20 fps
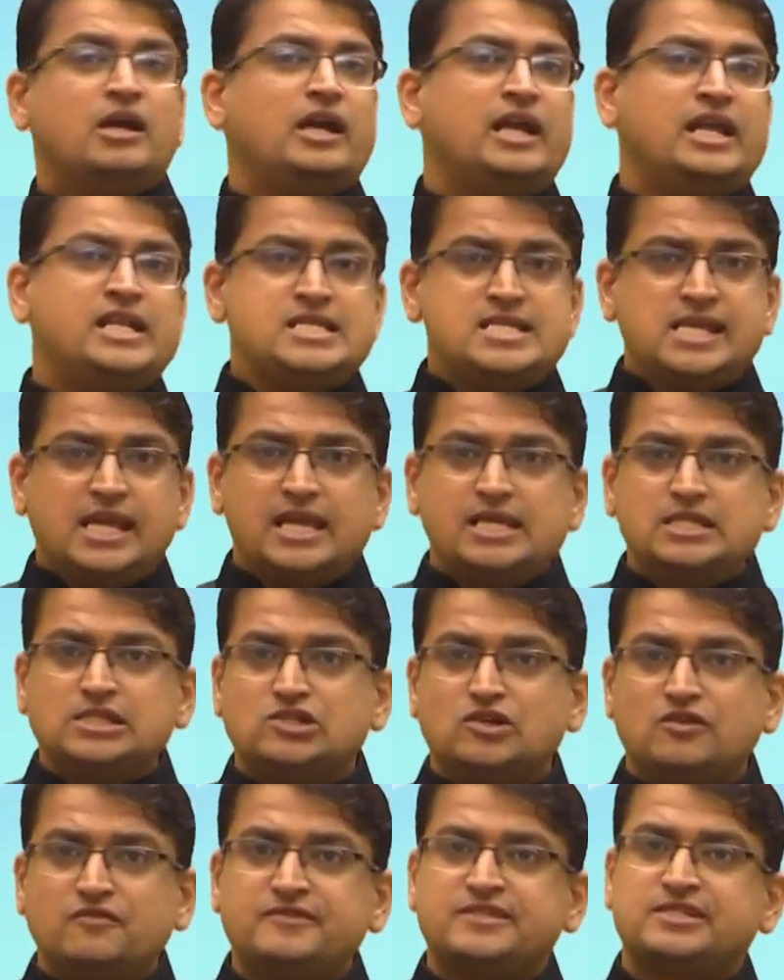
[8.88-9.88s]
In
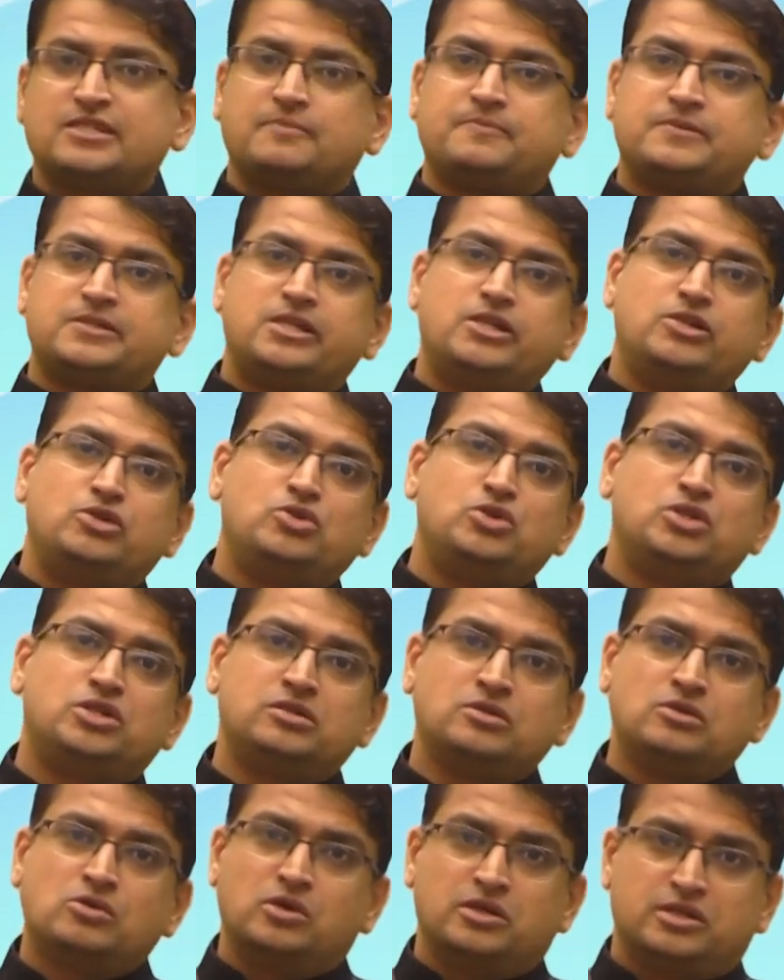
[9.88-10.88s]
case of
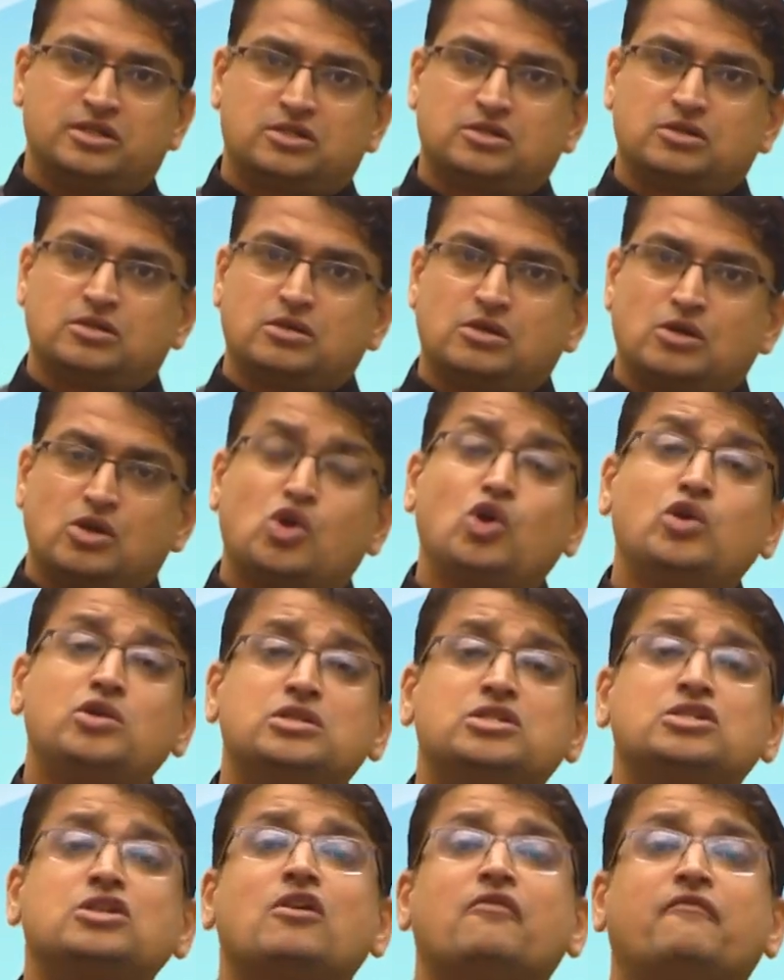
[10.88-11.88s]
substitution
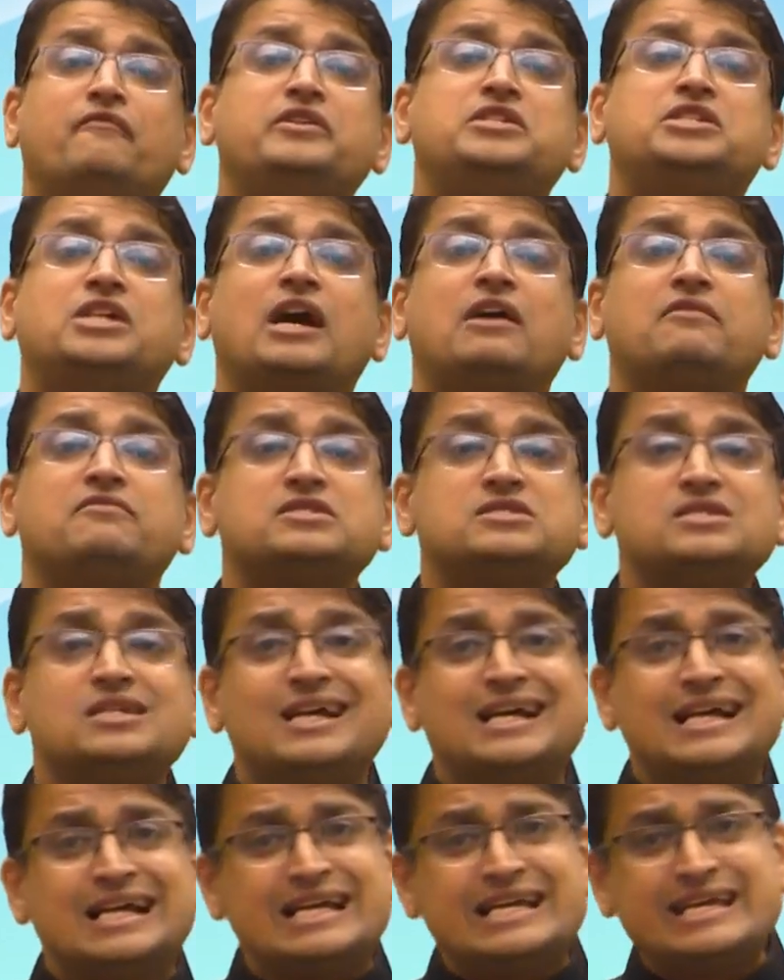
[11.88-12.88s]
goods which have a
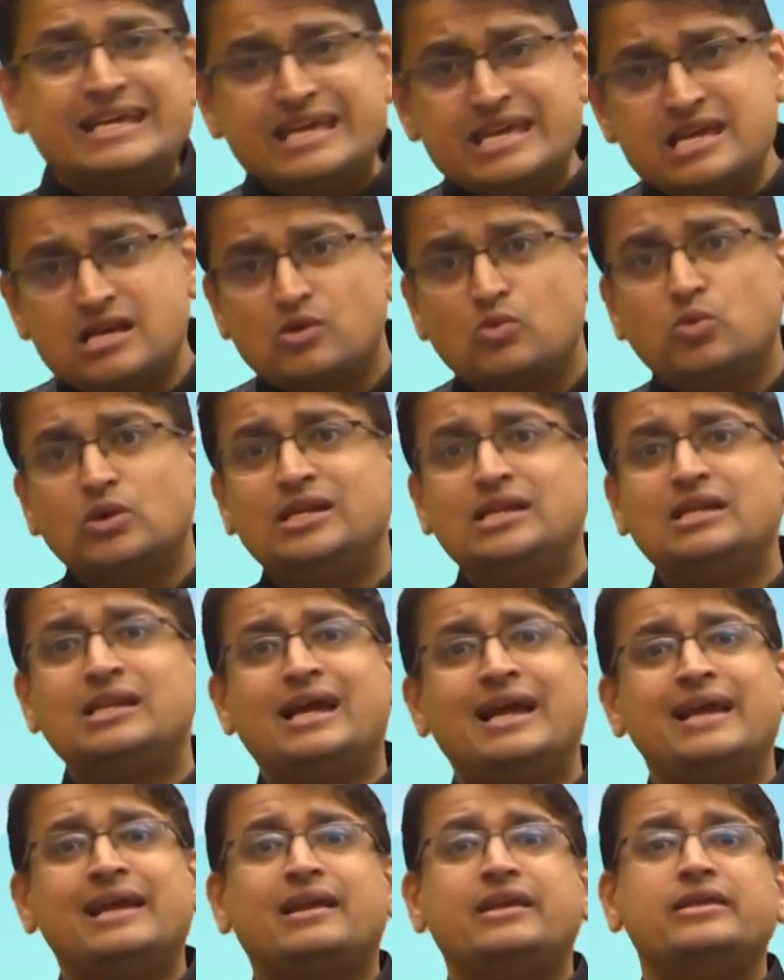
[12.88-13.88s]
equally
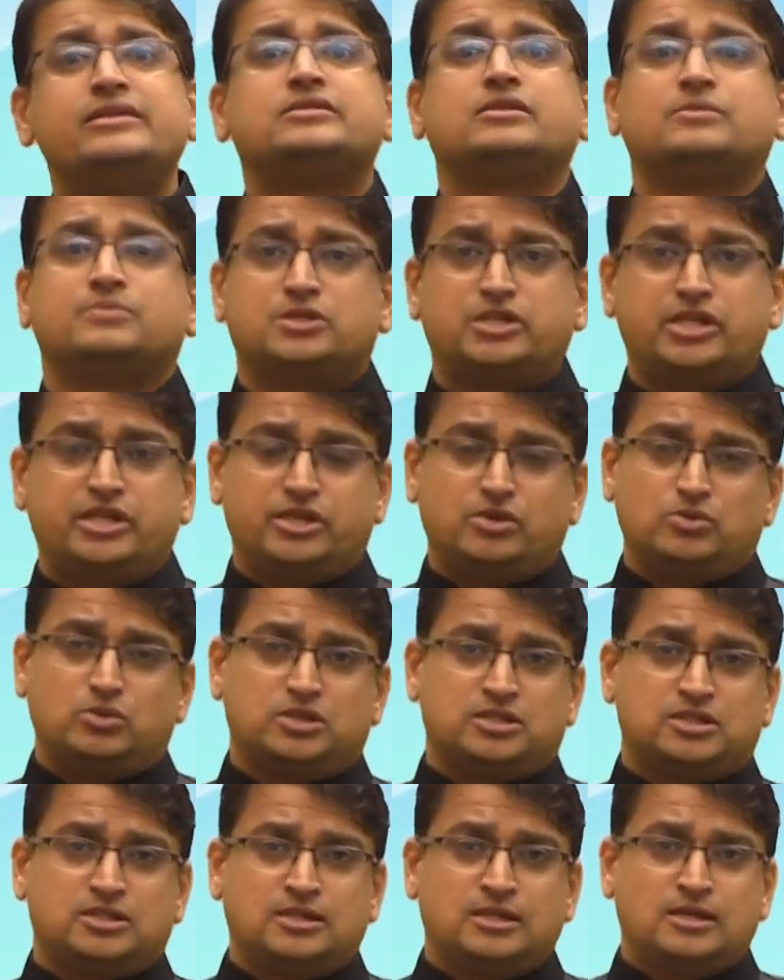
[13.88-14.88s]
likely
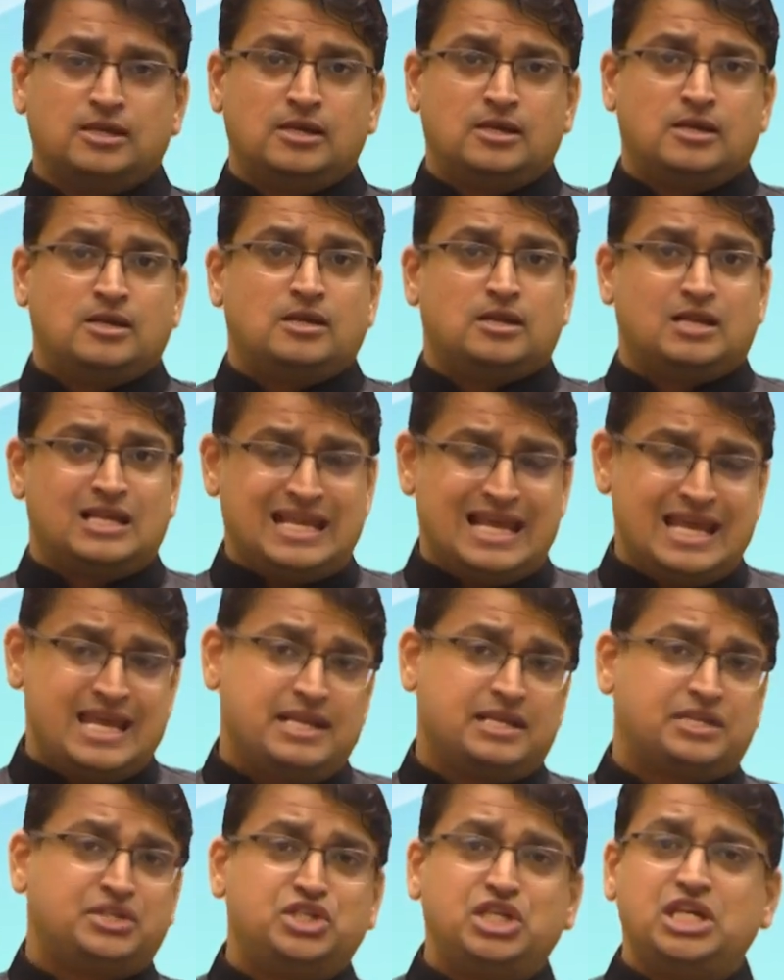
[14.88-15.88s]
substitutes,
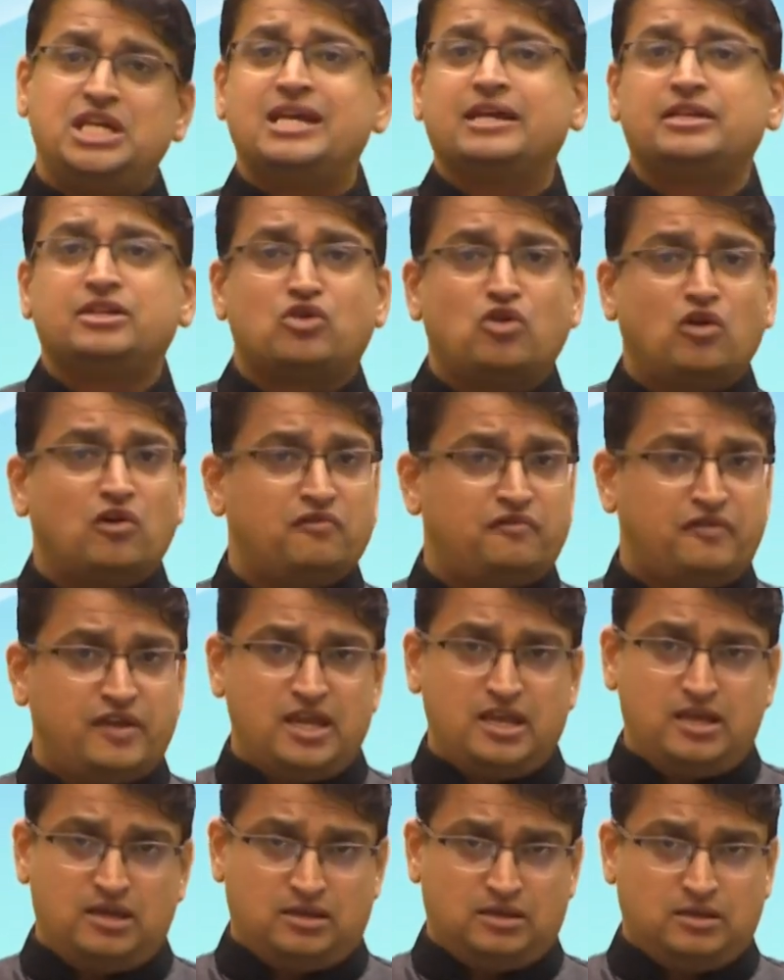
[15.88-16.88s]
like tea and
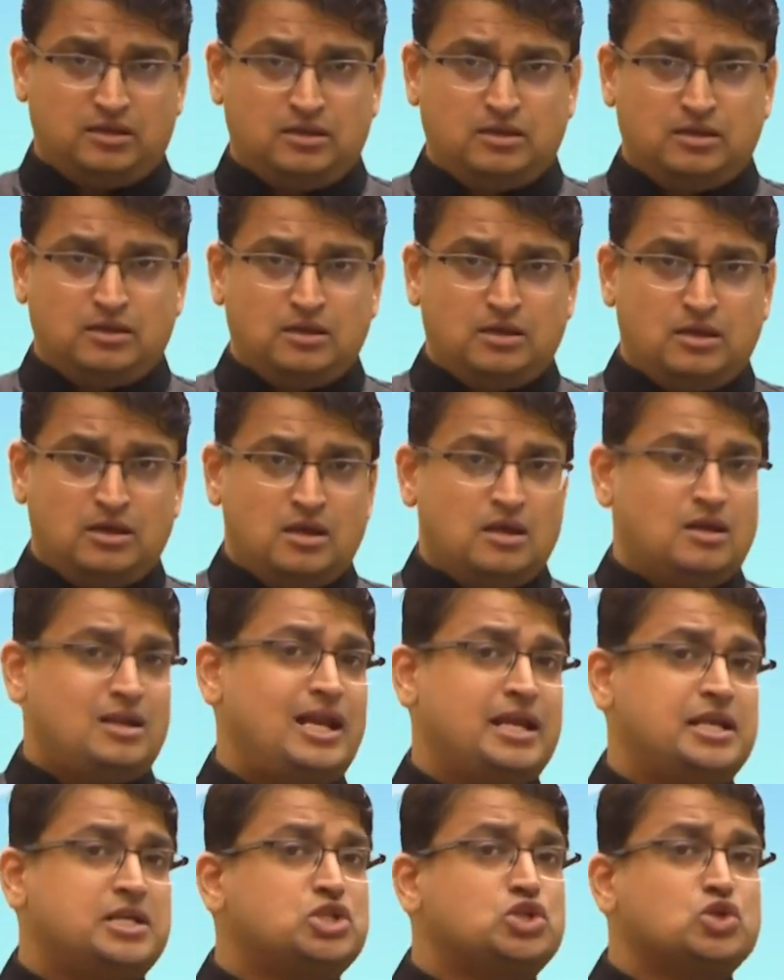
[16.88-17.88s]
coffee,
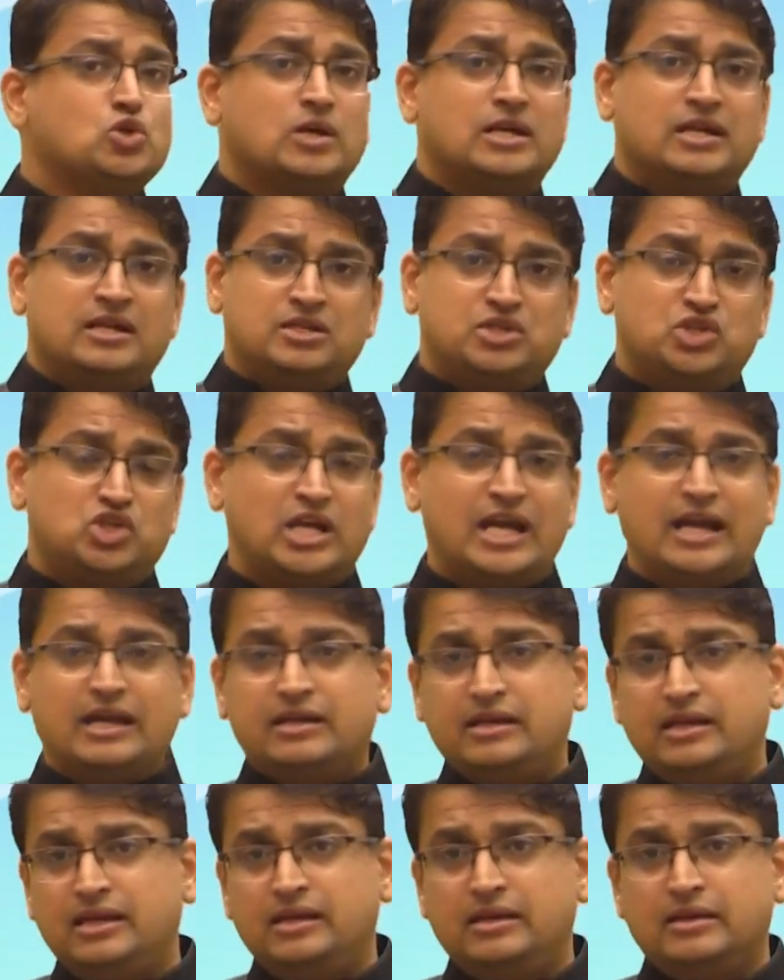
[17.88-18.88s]
like sugar and
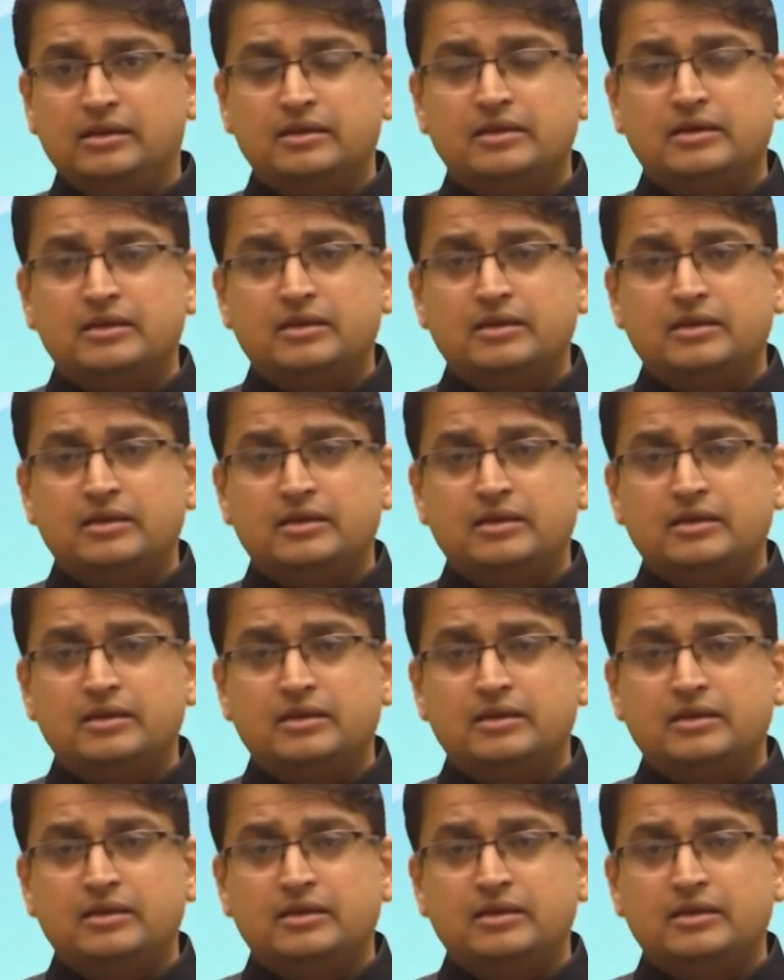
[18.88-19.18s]
jaggery,